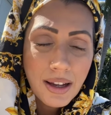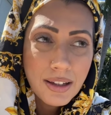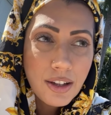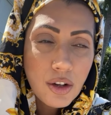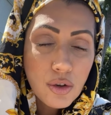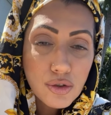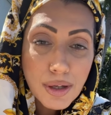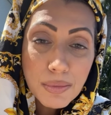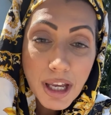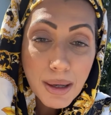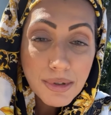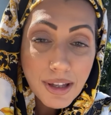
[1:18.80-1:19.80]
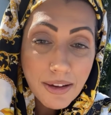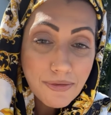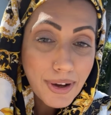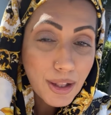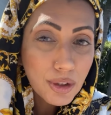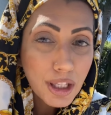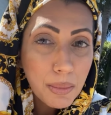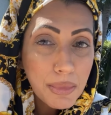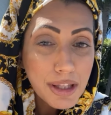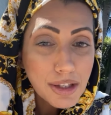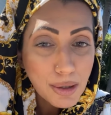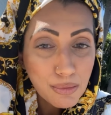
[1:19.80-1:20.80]
you know, sometimes I follow them
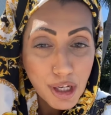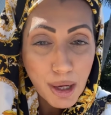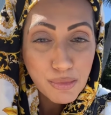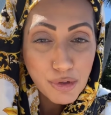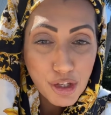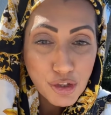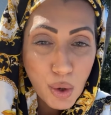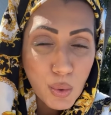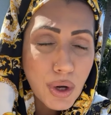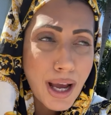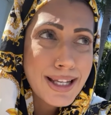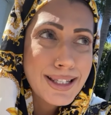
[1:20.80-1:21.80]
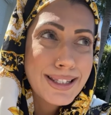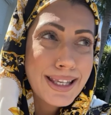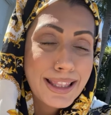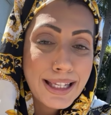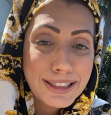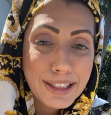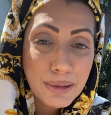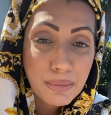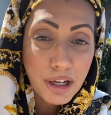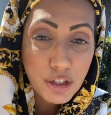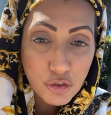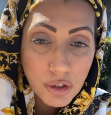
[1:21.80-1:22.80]
and sometimes I don't. I see things in
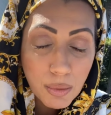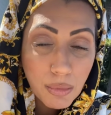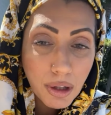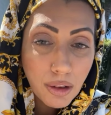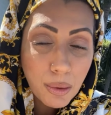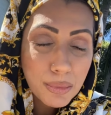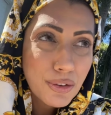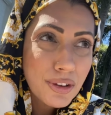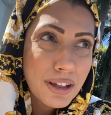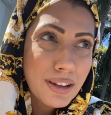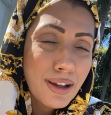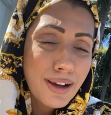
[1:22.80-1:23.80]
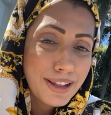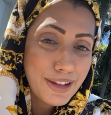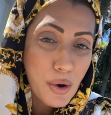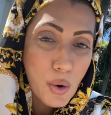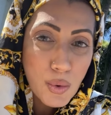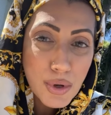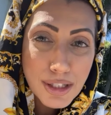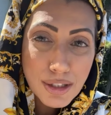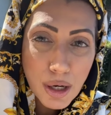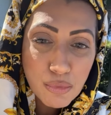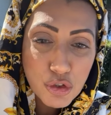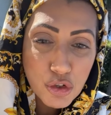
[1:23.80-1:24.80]
my dream, alhamdulillah, and they always
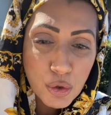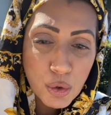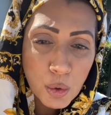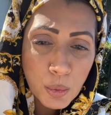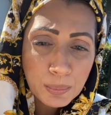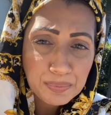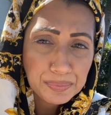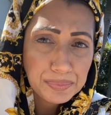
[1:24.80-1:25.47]
come true.